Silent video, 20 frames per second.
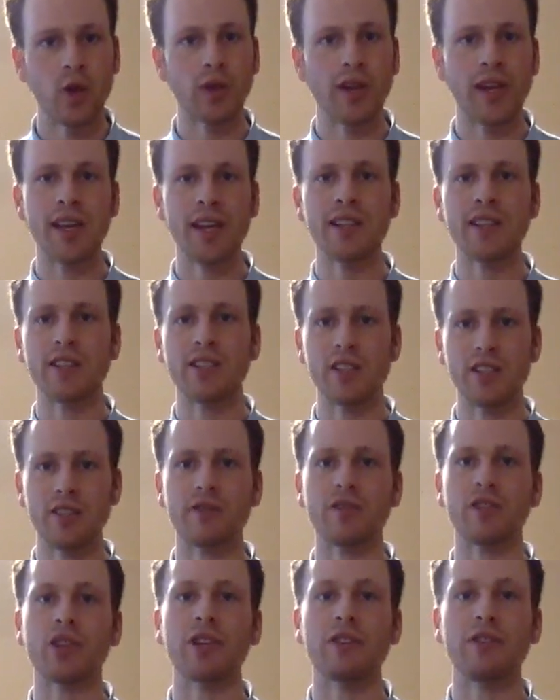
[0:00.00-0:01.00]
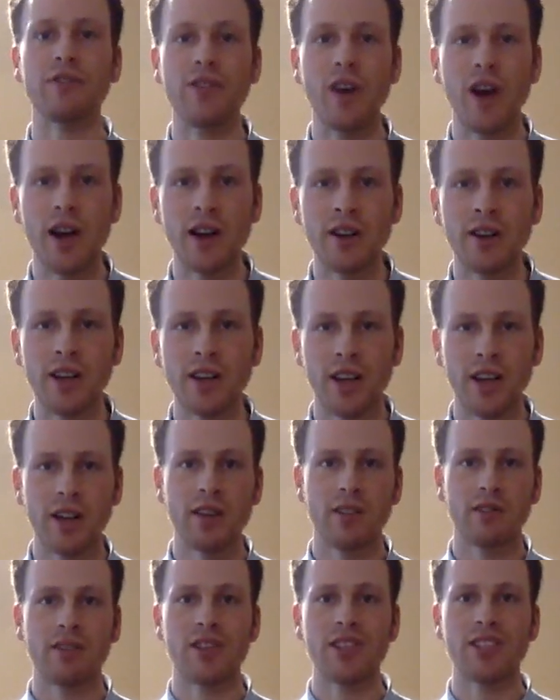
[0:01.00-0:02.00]
Okay, this is for fun,
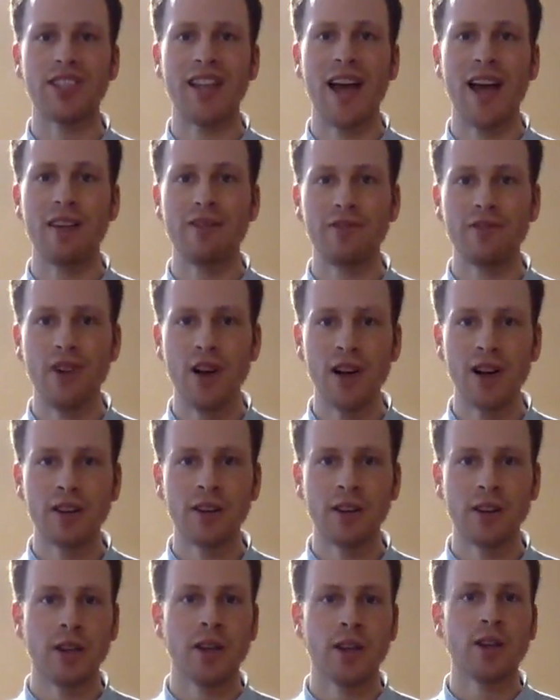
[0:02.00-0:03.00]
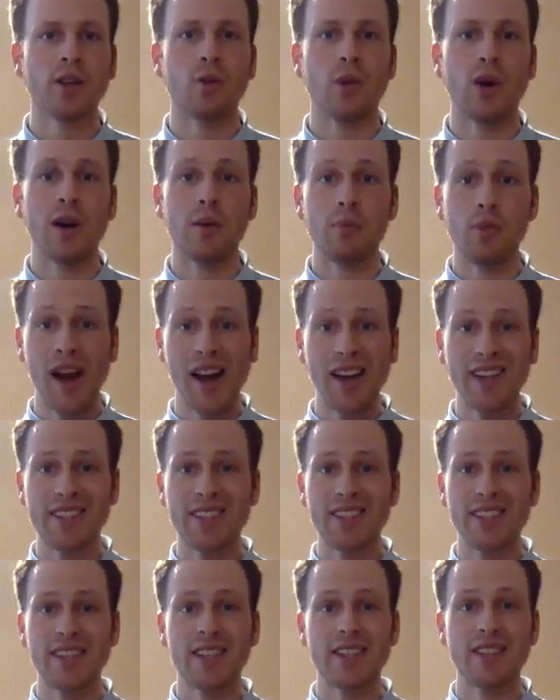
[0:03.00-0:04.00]
for us to have fun while
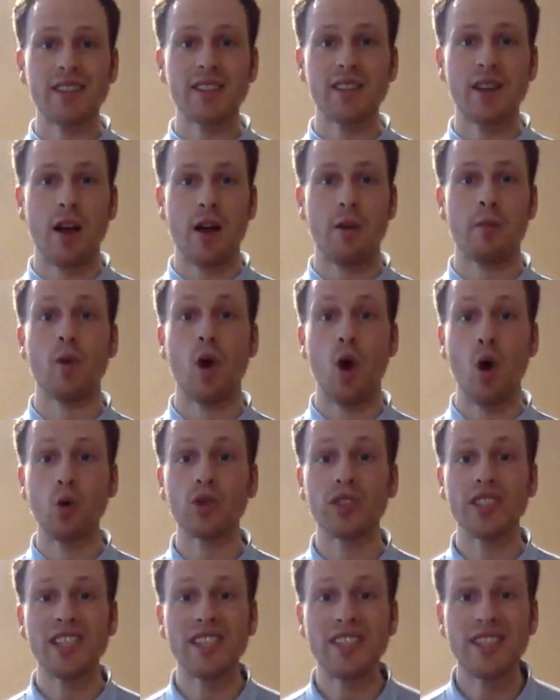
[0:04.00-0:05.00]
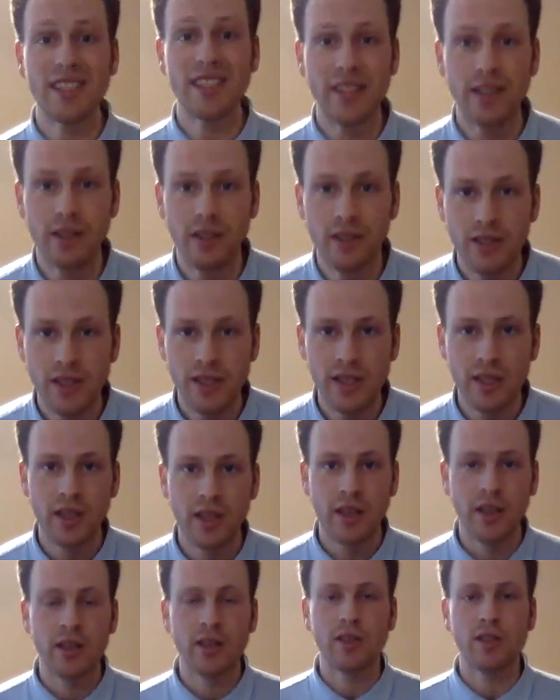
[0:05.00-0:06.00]
practicing some OT skills
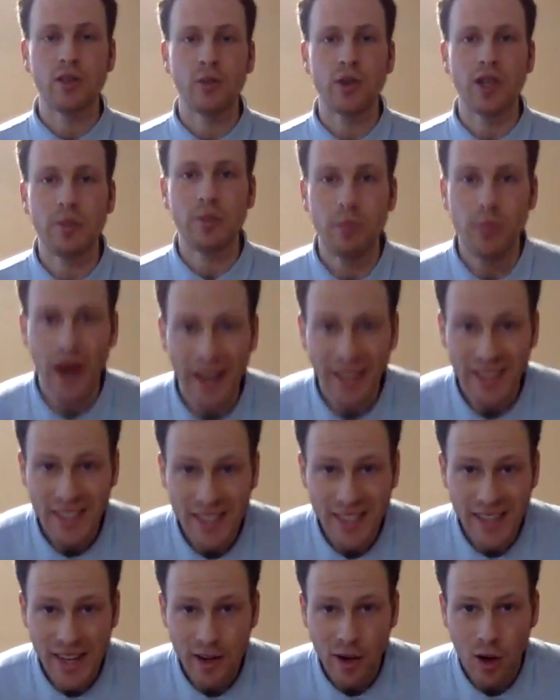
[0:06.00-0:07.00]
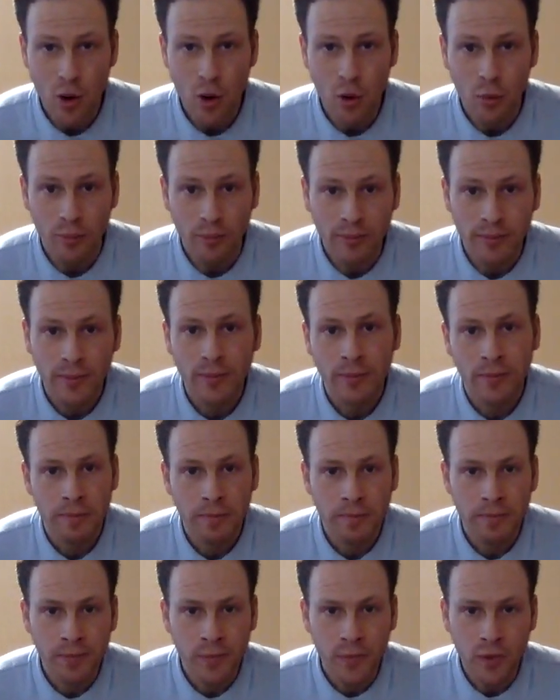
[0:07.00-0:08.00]
so we can practice at home.
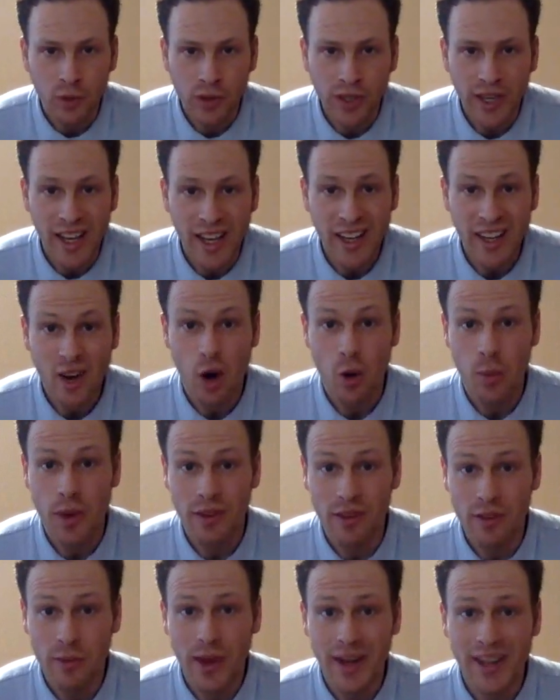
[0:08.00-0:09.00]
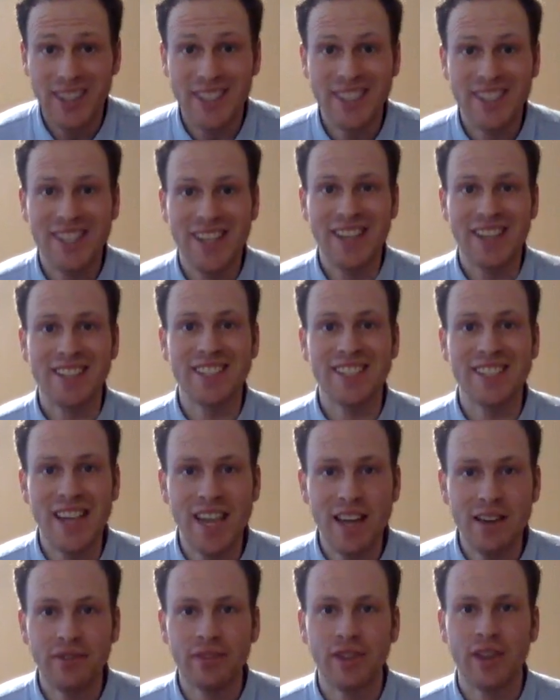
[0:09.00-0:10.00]
Okay, hope everybody is staying
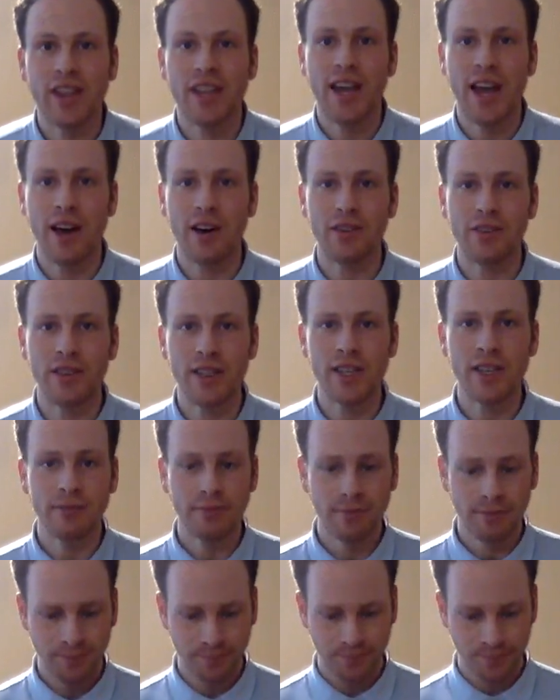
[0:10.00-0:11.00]
safe, healthy.